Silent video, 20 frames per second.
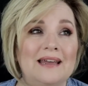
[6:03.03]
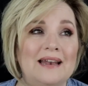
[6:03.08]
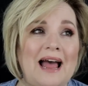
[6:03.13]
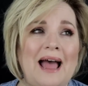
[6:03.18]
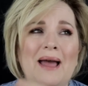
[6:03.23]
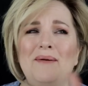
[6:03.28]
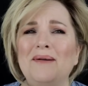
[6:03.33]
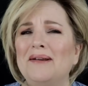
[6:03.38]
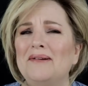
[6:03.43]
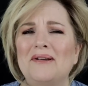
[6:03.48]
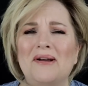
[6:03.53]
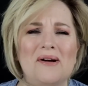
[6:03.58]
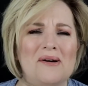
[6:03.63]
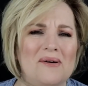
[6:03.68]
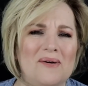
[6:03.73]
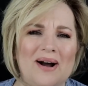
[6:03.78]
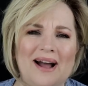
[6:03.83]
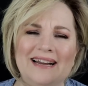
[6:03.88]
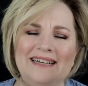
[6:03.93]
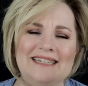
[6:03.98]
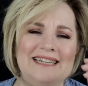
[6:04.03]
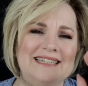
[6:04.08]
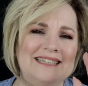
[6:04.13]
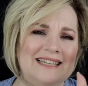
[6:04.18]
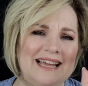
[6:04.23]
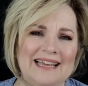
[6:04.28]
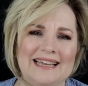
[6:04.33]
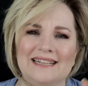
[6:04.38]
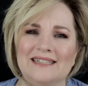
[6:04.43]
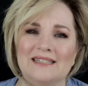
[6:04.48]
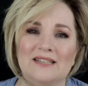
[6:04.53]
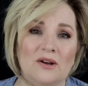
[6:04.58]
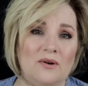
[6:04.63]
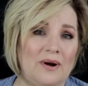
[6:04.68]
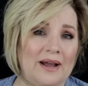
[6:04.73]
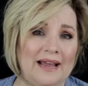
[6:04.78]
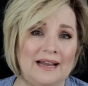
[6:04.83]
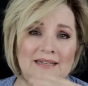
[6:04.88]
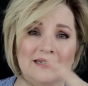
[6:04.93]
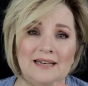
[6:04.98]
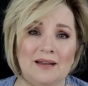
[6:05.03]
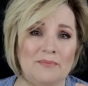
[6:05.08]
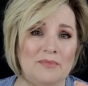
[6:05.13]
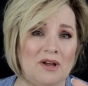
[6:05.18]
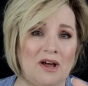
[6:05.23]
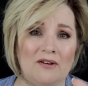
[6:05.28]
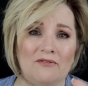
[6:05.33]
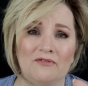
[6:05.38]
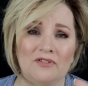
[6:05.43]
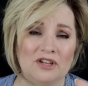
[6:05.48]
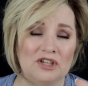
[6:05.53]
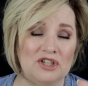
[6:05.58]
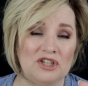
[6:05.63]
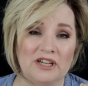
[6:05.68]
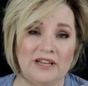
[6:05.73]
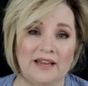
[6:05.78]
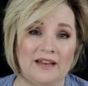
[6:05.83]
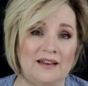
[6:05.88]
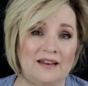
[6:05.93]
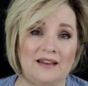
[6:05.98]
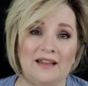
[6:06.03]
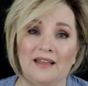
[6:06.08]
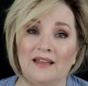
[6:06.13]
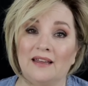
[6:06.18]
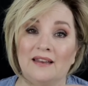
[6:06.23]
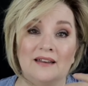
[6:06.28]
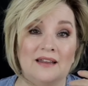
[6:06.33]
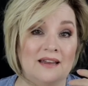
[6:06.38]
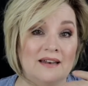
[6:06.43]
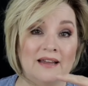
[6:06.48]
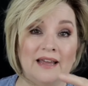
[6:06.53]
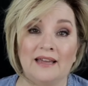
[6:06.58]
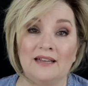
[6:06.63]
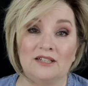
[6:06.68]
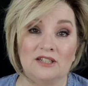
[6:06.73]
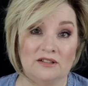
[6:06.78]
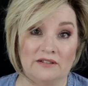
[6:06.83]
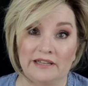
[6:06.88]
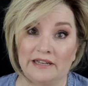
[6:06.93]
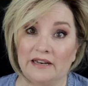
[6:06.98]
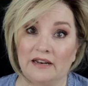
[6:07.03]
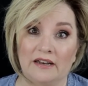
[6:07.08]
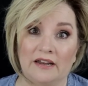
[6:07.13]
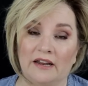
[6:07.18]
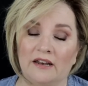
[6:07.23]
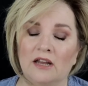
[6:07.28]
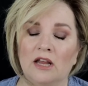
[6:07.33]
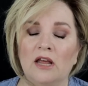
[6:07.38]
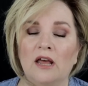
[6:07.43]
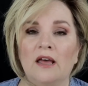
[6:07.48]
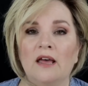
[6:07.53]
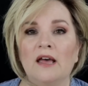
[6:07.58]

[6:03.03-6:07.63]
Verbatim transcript: it. I don't know. I didn't like it, so I ended up not finishing editing it and I deleted it.